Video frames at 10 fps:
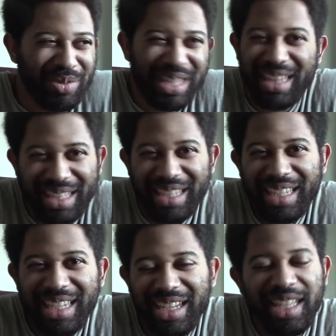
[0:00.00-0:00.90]

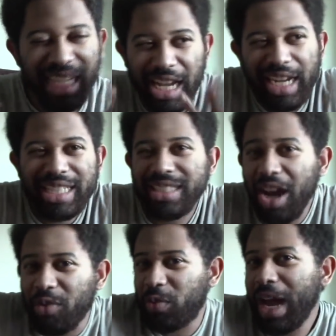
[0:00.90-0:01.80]
it's
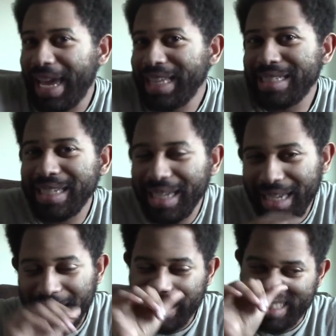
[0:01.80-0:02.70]
not right.
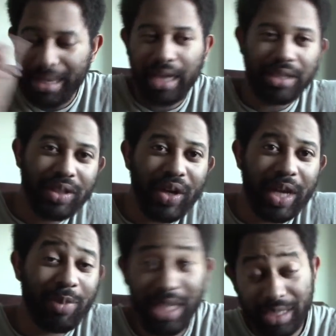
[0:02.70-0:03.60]
It's not
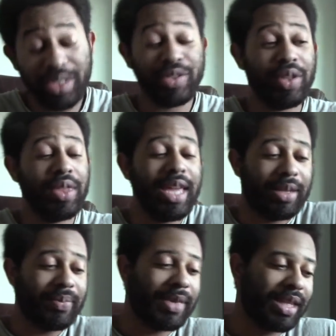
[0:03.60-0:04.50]
good, because here's the thing.